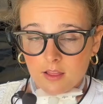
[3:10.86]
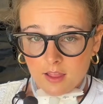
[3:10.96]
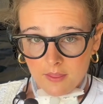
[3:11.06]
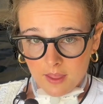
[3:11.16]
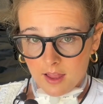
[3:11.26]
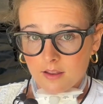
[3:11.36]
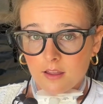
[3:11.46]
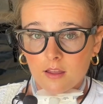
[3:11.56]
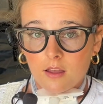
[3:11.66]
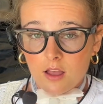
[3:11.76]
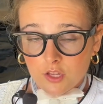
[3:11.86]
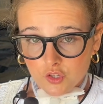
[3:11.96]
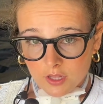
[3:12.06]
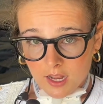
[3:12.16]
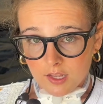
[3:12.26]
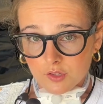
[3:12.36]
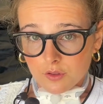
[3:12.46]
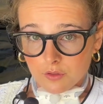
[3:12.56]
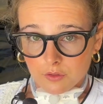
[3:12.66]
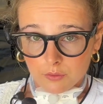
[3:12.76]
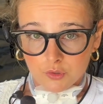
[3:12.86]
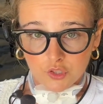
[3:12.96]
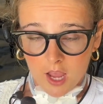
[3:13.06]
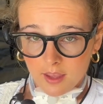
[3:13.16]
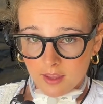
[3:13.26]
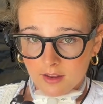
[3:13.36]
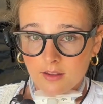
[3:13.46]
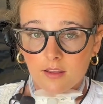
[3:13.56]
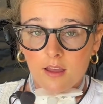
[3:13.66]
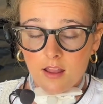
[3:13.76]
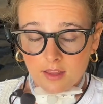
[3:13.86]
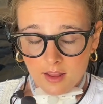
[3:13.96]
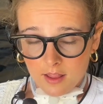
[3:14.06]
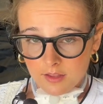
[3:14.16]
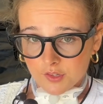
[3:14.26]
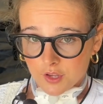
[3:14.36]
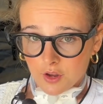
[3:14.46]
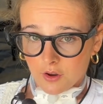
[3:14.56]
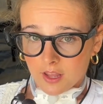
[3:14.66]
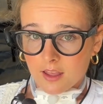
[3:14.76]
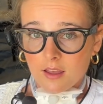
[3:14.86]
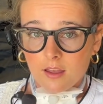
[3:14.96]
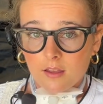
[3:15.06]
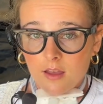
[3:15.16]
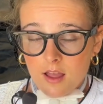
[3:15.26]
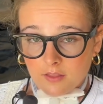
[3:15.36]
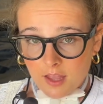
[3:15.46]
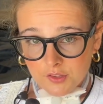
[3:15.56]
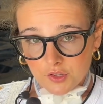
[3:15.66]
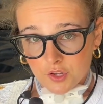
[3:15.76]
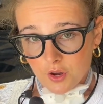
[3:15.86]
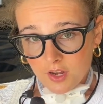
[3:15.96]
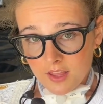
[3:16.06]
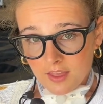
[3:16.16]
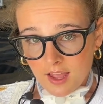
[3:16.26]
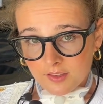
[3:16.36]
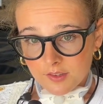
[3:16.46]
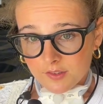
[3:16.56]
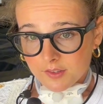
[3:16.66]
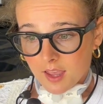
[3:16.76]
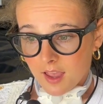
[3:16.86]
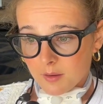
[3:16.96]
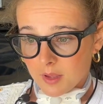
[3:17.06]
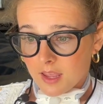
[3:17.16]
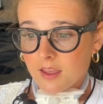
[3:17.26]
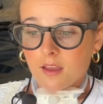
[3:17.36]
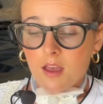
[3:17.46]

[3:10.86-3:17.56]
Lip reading: And then she led us through check-in and then security. At security, they had to scan me